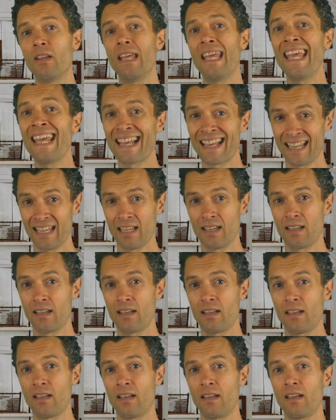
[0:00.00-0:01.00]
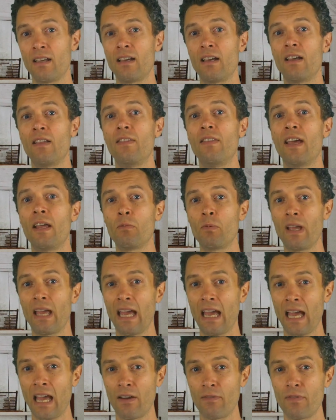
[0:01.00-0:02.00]
ikke. Then we
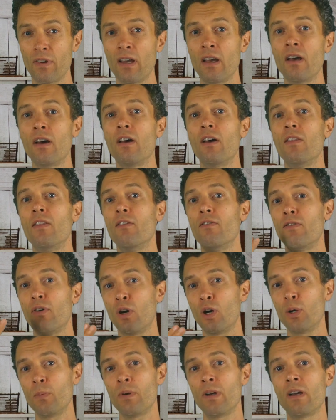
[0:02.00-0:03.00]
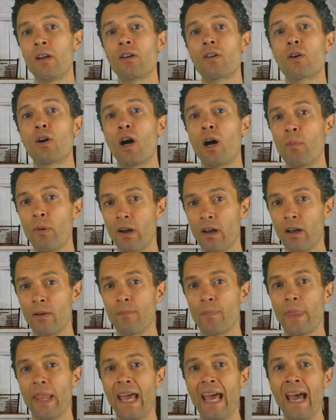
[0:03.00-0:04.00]
have the verb, comma,
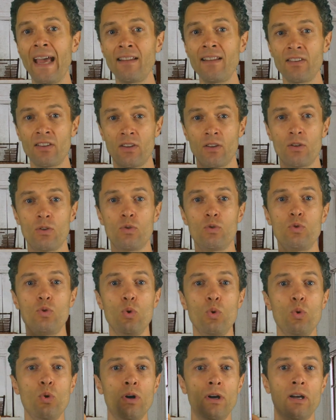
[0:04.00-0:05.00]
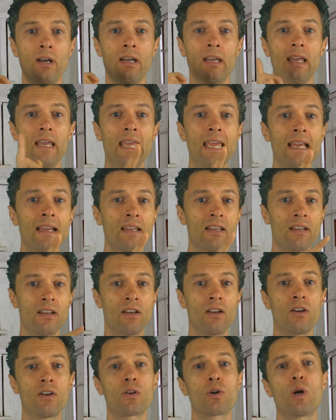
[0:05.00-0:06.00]
at, du, ikke,
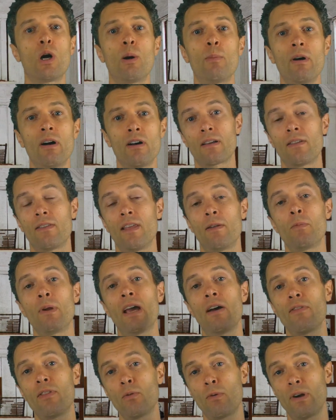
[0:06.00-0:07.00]
comma, then we have the